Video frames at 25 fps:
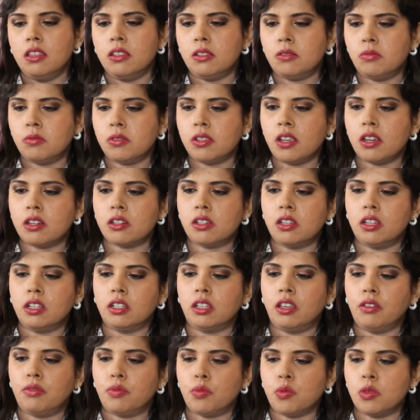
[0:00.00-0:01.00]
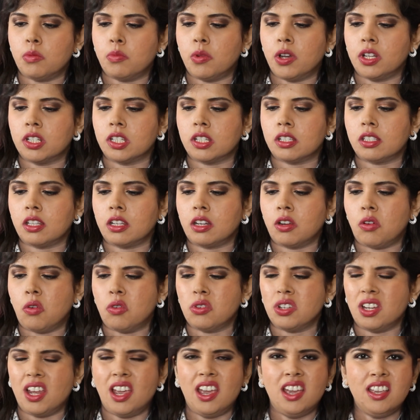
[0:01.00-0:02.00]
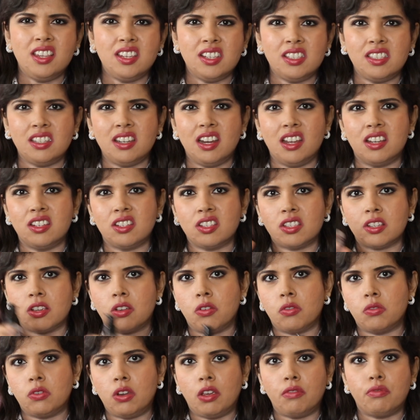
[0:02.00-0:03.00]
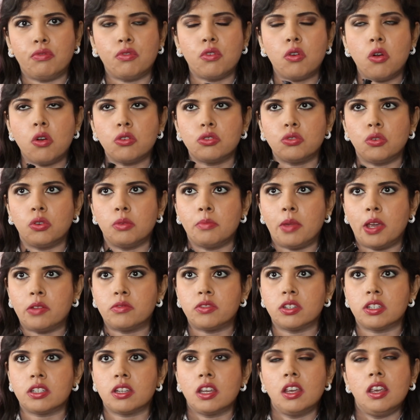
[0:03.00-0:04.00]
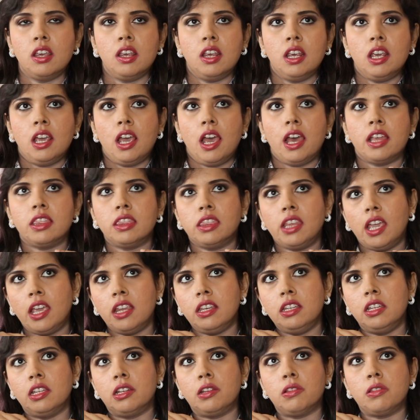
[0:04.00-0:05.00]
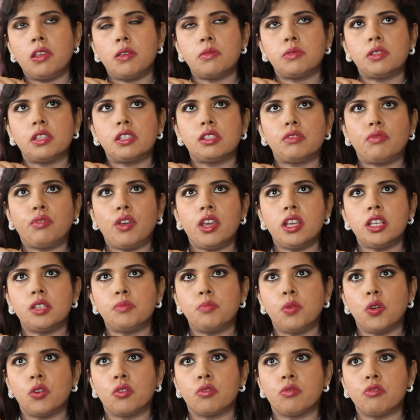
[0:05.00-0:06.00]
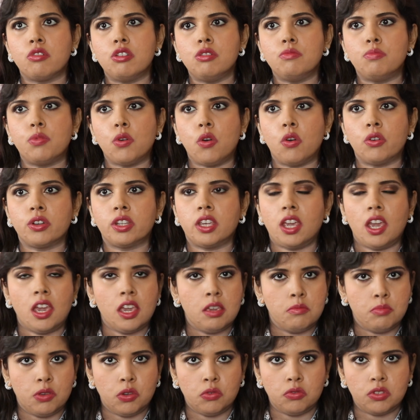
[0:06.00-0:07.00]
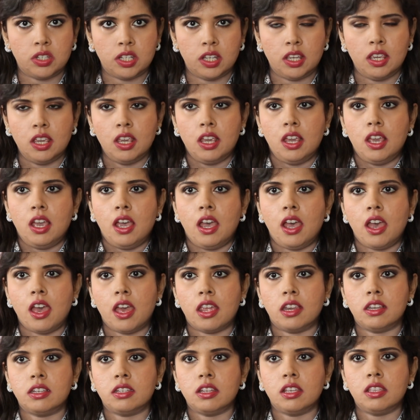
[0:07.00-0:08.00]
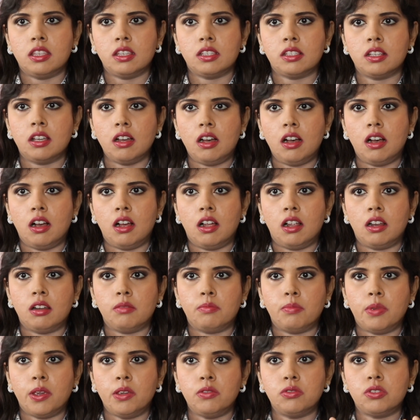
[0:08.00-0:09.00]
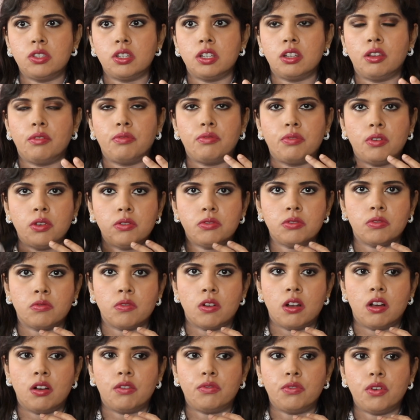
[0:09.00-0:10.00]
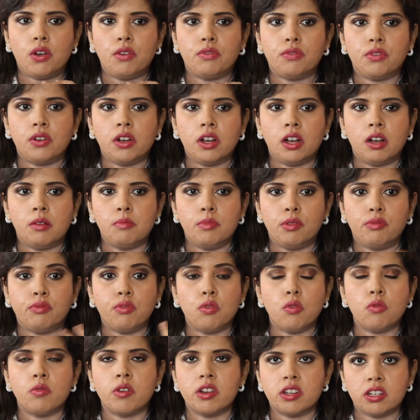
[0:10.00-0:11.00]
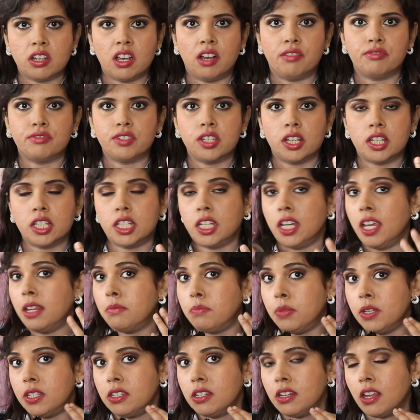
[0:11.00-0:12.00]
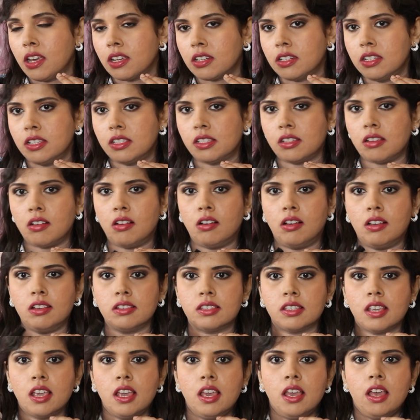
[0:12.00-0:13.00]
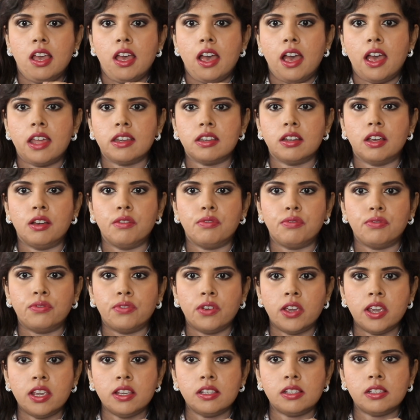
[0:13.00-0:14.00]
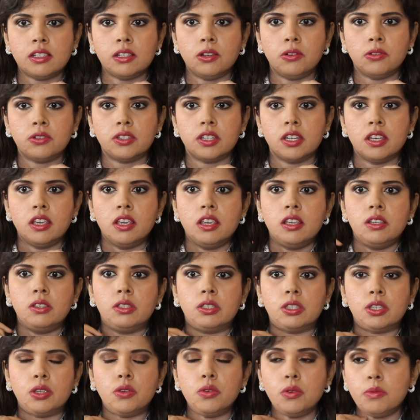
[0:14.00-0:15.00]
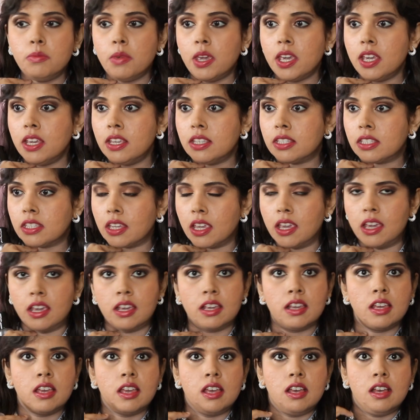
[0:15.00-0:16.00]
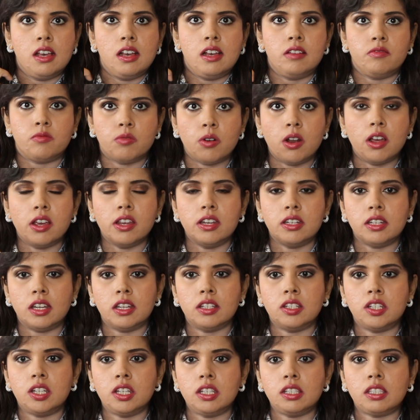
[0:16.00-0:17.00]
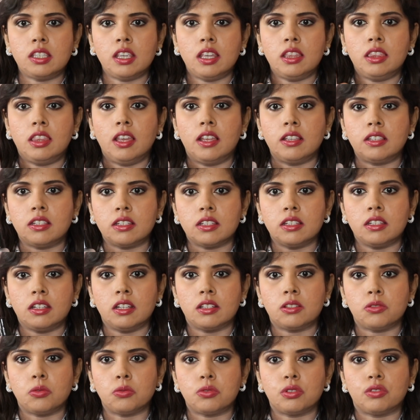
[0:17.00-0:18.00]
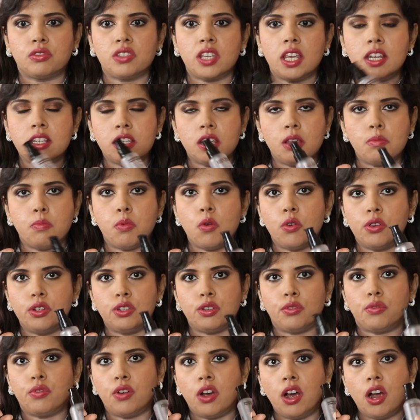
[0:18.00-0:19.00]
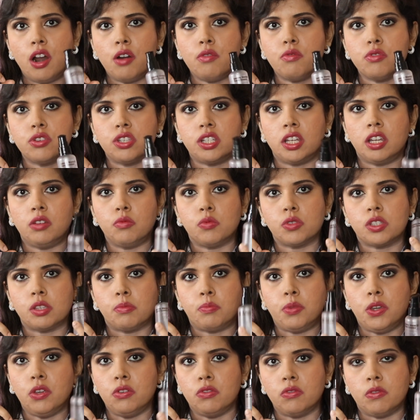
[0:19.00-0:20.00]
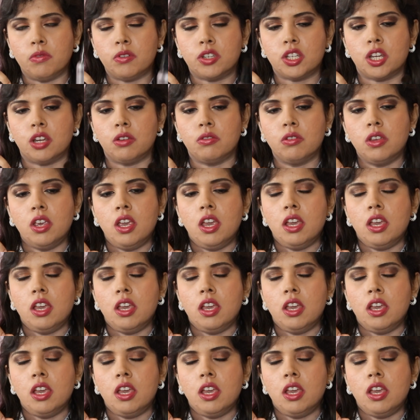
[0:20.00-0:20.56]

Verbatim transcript: This was actually a gift with purchase that I got ages and ages ago, and I forgot all about it. And then, you know, there was this Facebook group on K-Beauty, and this girl posted a photograph of her before and after. She had pitted acne scars, and her face looked so amazing, right? And she said that the sort of center point of her routine was the Purito